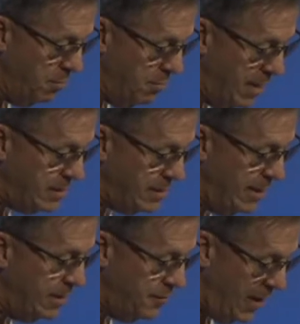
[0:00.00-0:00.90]
your midst,
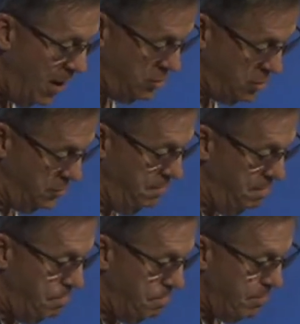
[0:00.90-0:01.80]
and it devoured you.
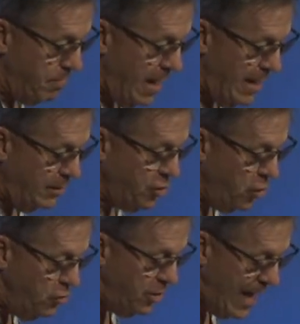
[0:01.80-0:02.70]
And I
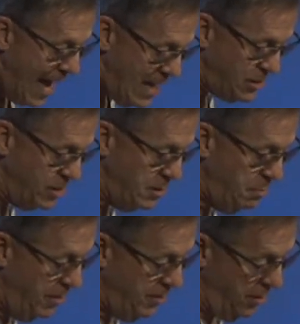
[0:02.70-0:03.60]
turned you to ashes
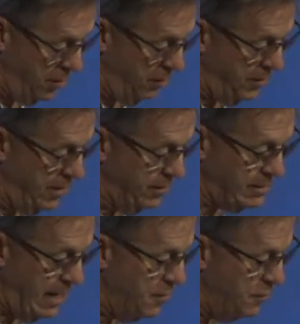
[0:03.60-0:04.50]
upon the earth in the
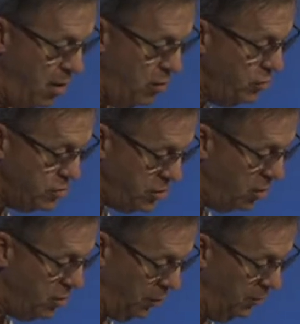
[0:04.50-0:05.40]
sight of all who
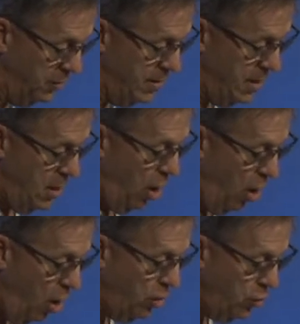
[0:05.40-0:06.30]
saw you.
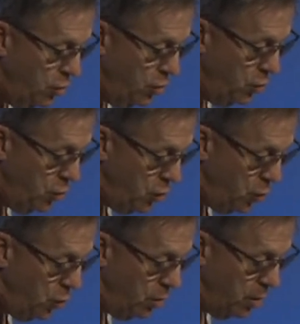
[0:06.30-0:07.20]
All who knew
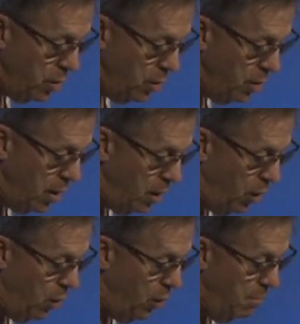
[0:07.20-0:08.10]
you uh,
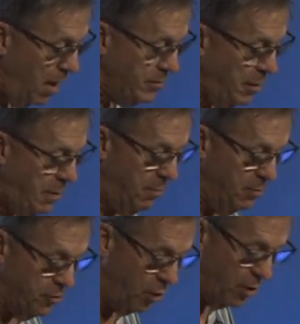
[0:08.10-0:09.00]
among the
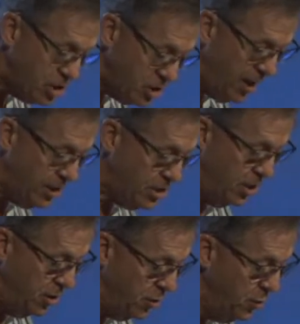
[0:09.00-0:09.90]
peoples are astonished
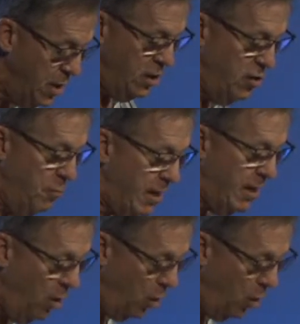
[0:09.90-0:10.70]
at you. You become